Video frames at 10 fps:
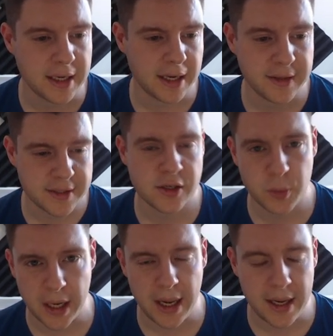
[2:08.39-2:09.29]
Now this is
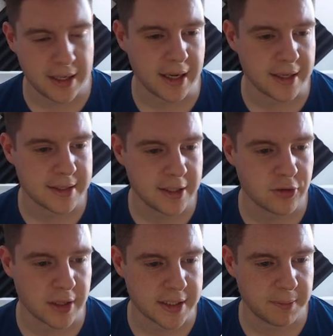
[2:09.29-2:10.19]
where it gets
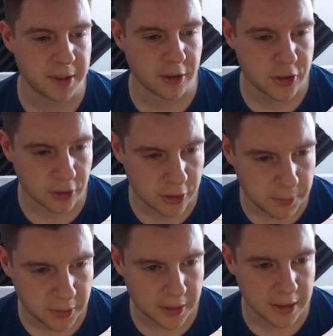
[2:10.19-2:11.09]
interesting, because you'll
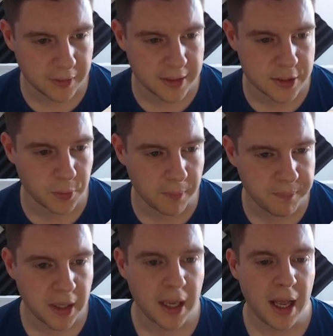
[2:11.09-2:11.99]
double click on this one